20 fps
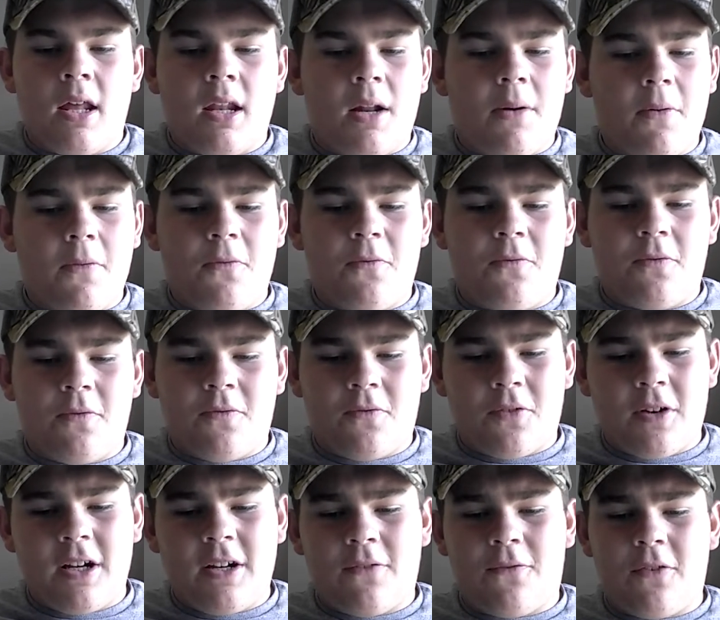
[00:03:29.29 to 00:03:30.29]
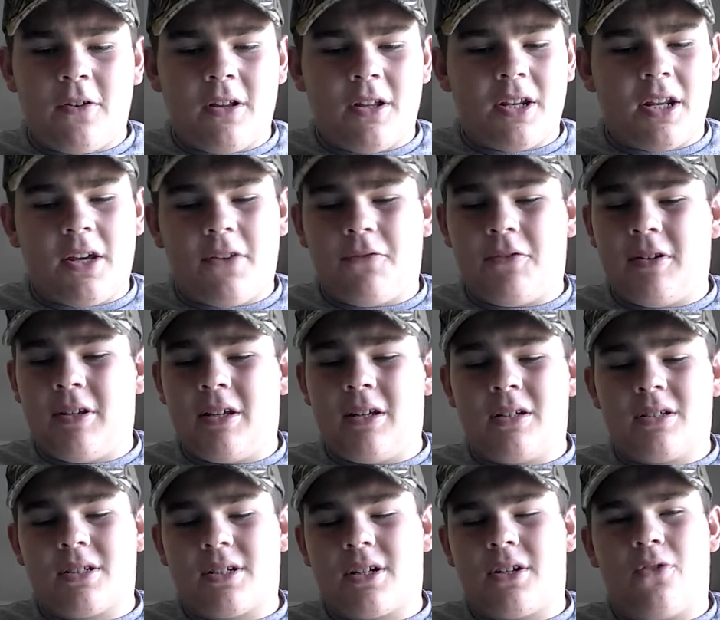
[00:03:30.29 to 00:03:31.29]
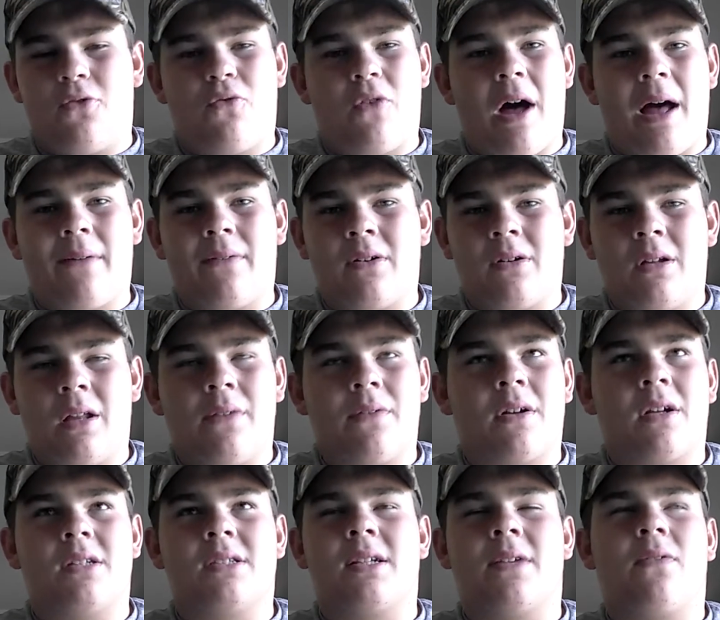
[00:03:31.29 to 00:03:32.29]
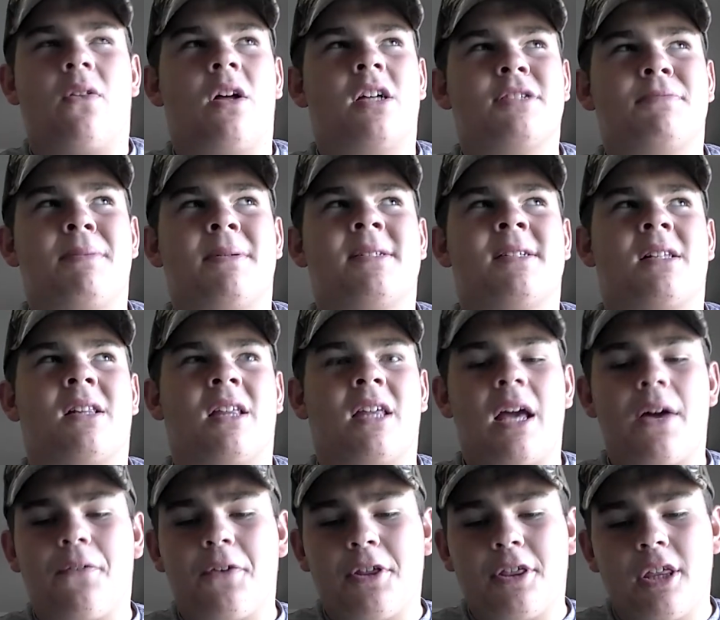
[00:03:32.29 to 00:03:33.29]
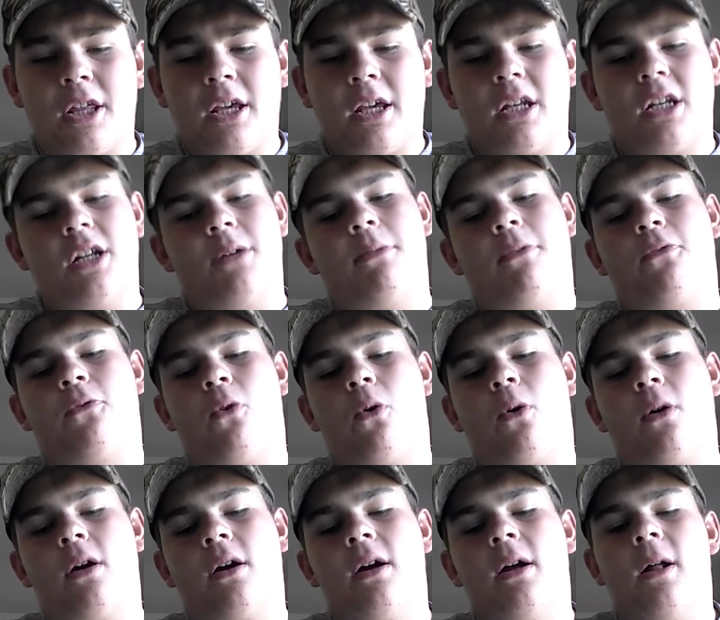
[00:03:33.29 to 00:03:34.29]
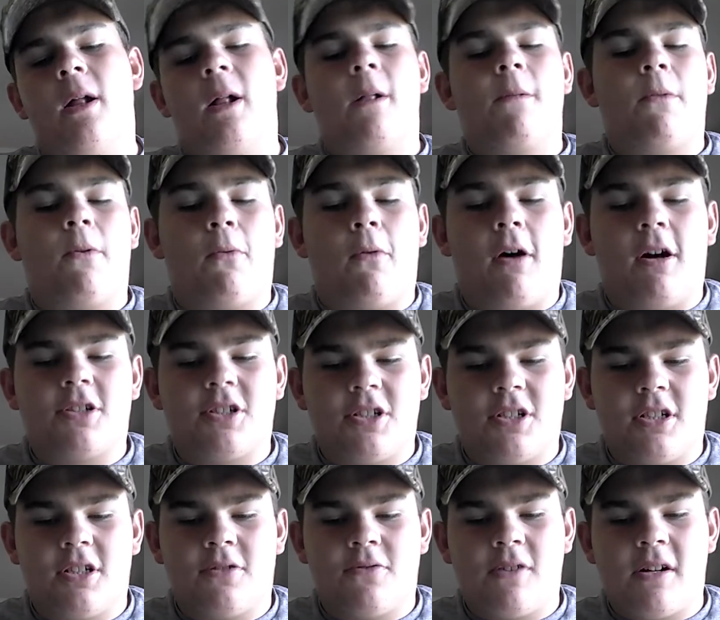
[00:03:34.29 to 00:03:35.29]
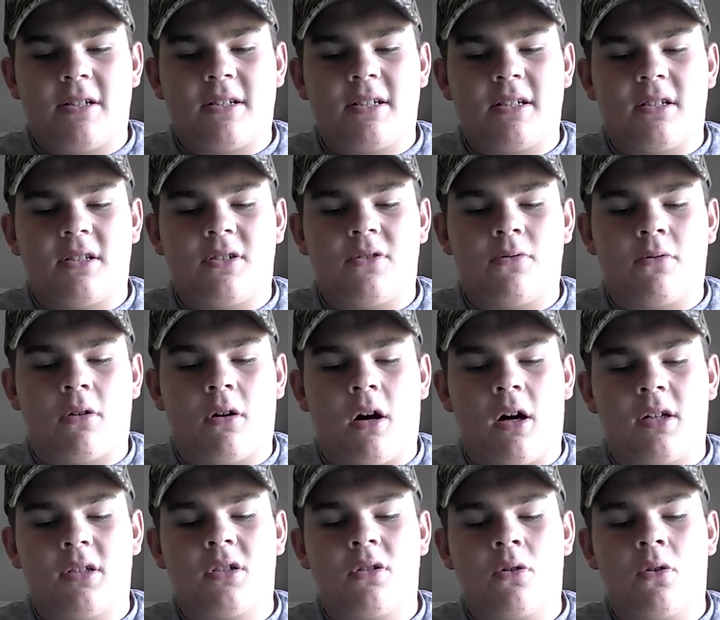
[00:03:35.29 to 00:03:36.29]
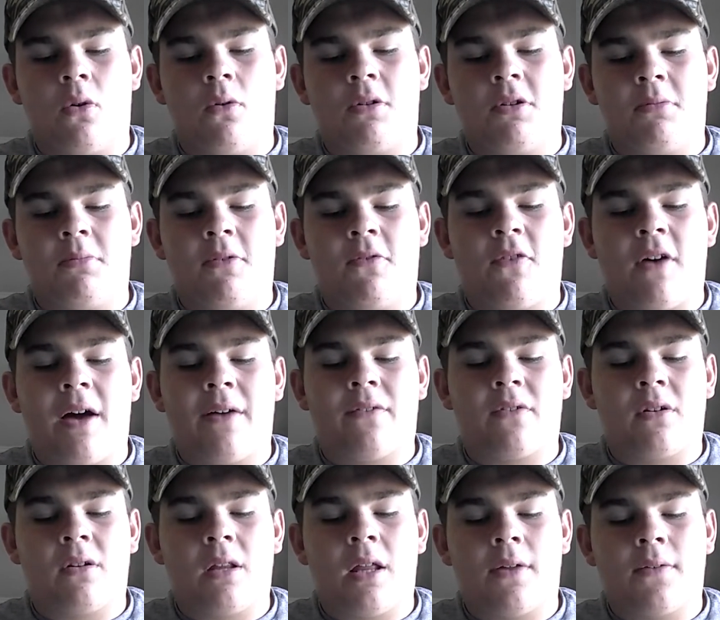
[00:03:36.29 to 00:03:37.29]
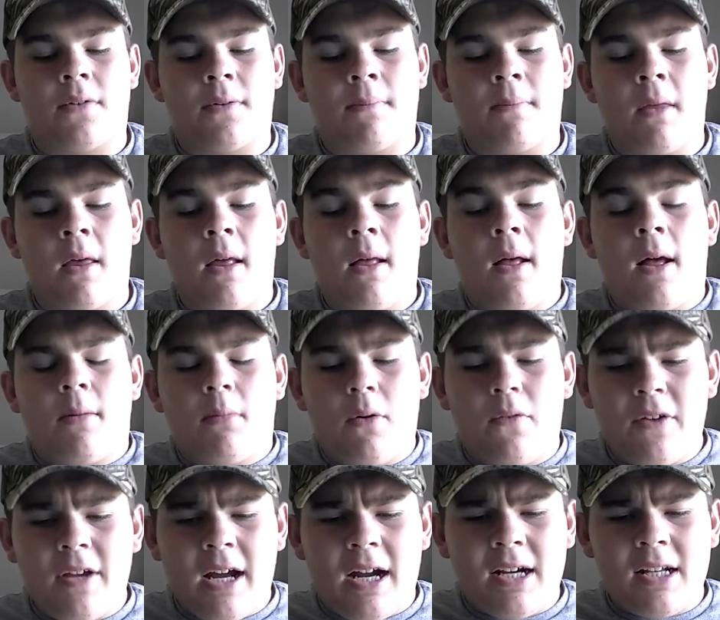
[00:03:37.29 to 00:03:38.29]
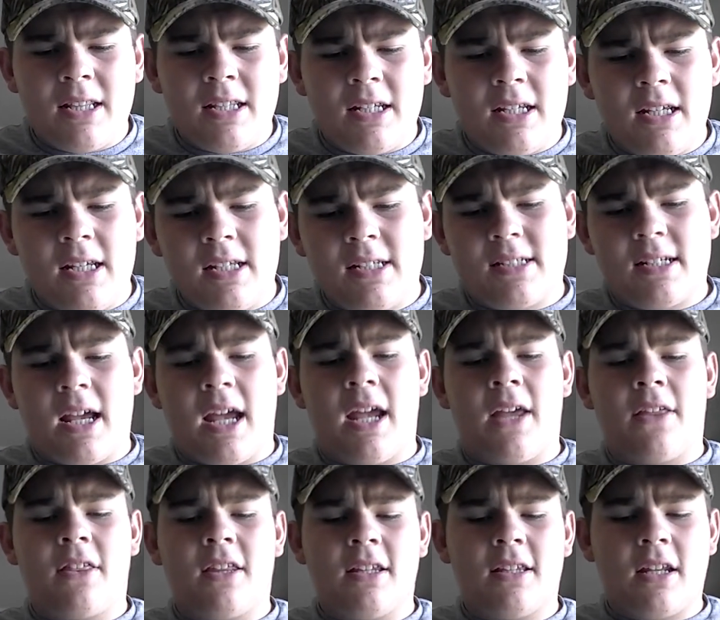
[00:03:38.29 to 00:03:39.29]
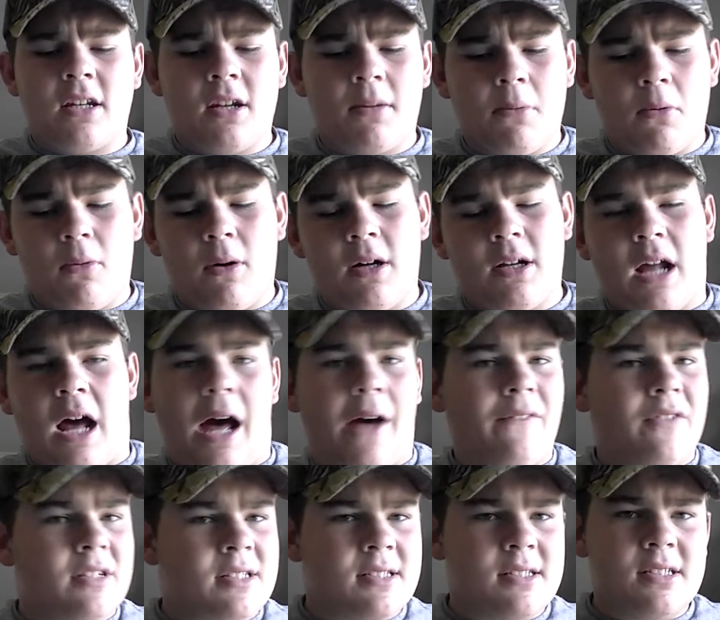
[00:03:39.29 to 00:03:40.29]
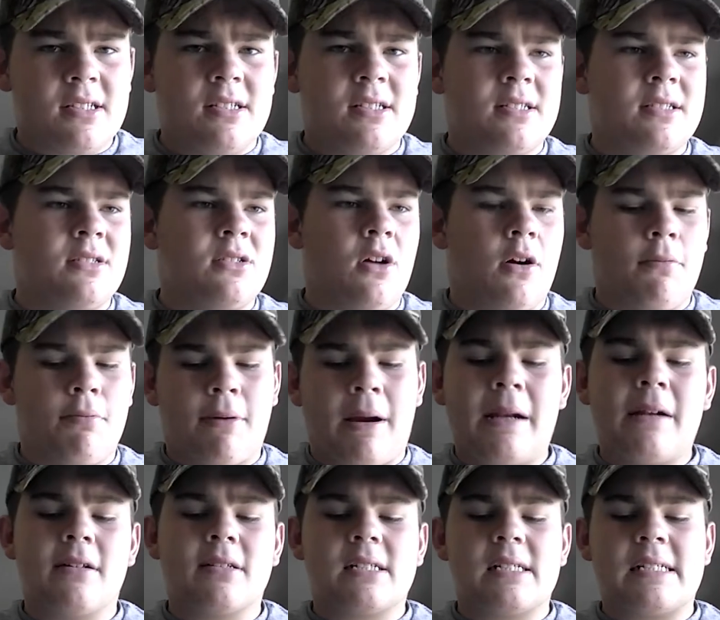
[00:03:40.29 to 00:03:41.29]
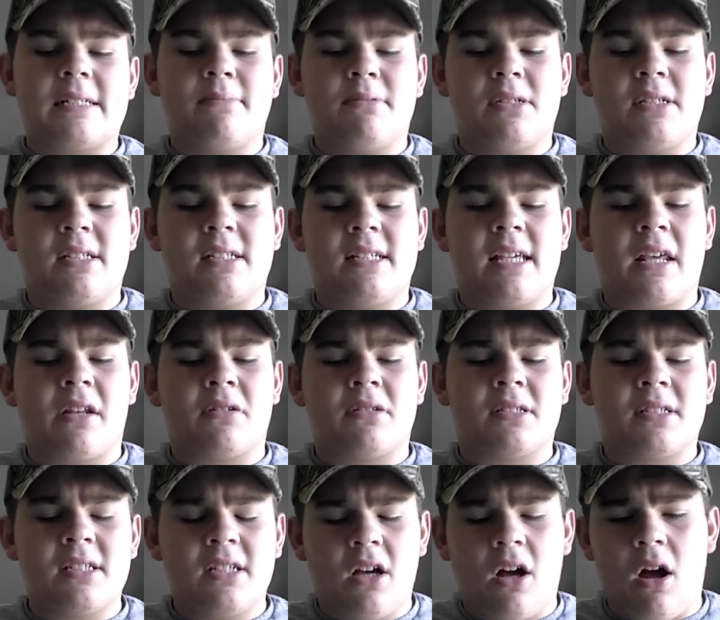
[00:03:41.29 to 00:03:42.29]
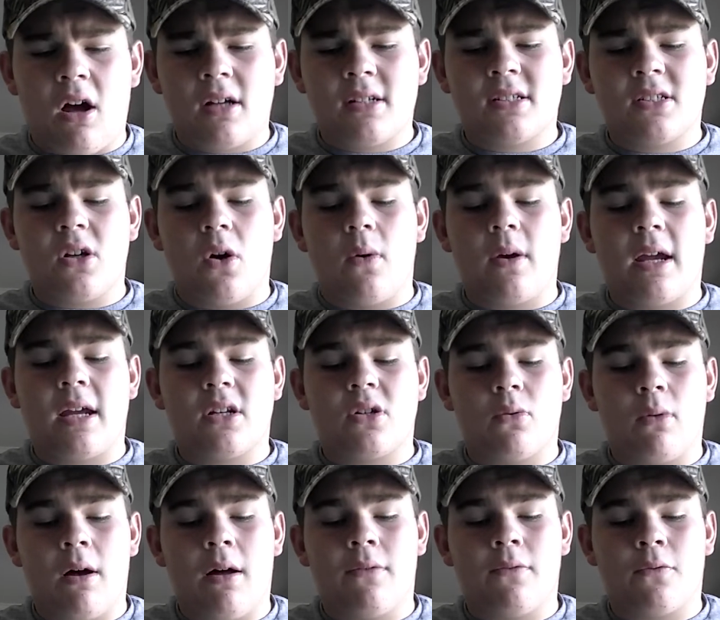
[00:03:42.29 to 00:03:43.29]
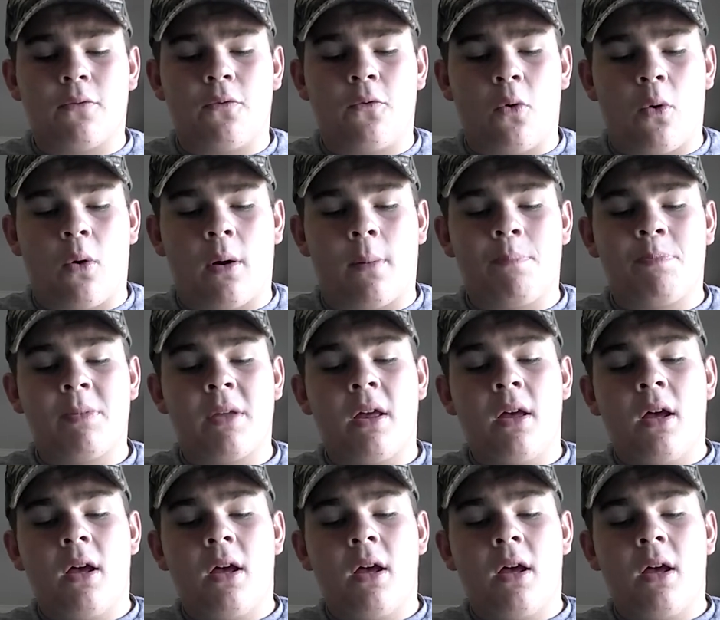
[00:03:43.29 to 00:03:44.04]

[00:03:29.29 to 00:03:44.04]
Number 3, the Philadelphia Eagles are going to go 5-11 because they've lost basically everything. And number 4, the Washington Redskins, who are also going to be 5-11. Moving on to the East, I think that number 1 obviously is no-brainer. It's going to be the Seattle Seahawks, going at 12-4.